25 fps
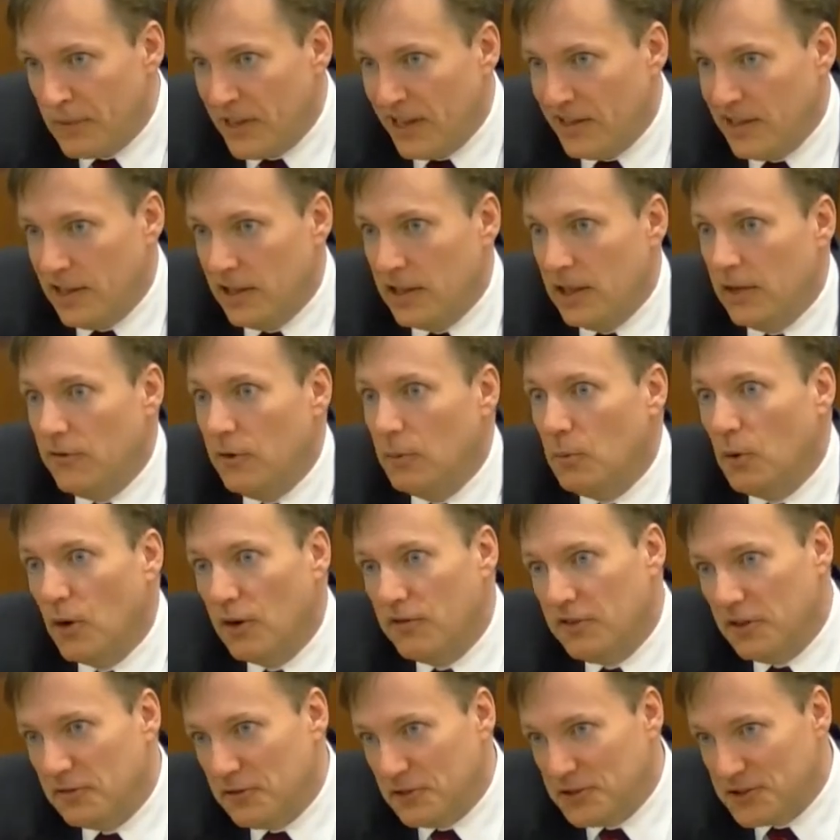and then the even
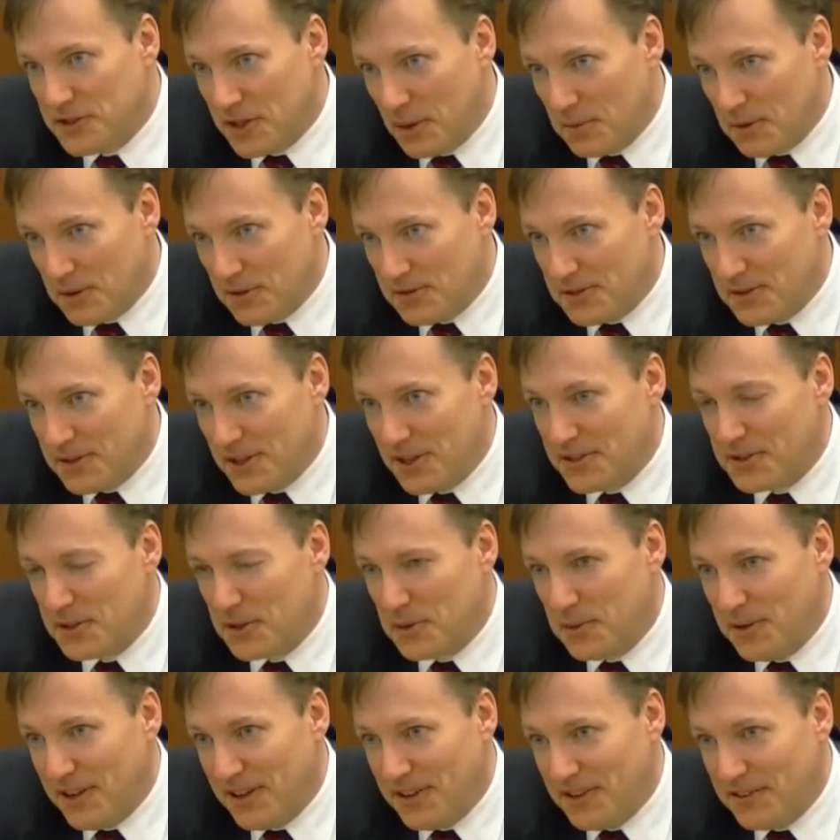more eventful summer of
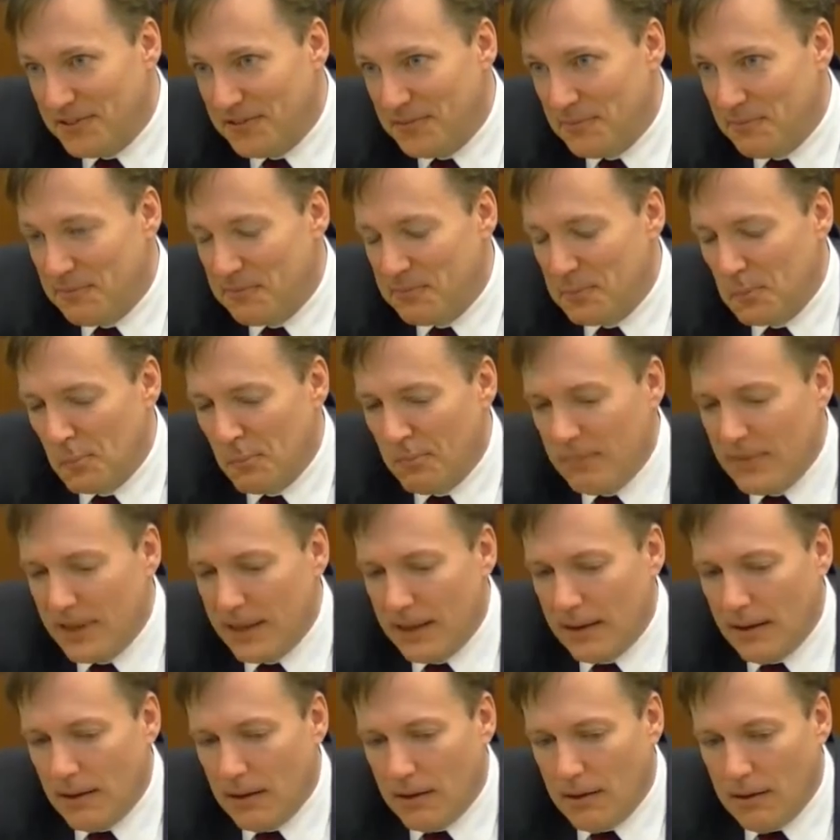2012.
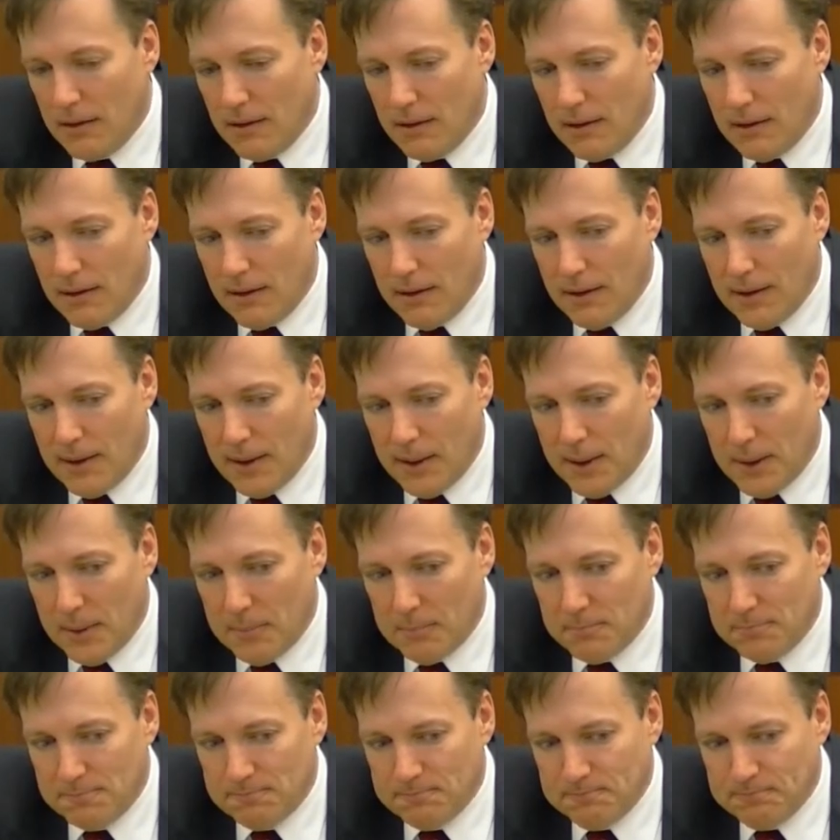
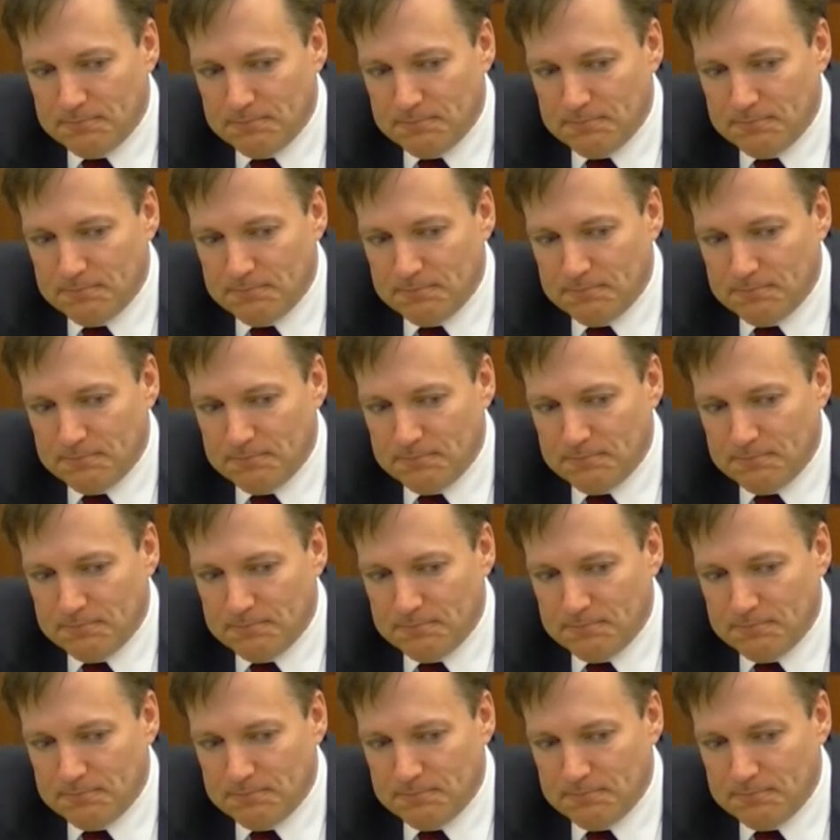Um,